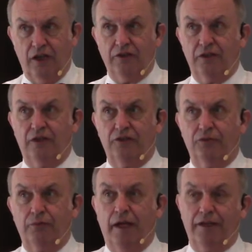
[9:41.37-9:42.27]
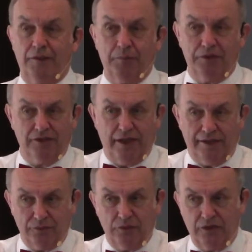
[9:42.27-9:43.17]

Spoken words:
not that they're directly possessed.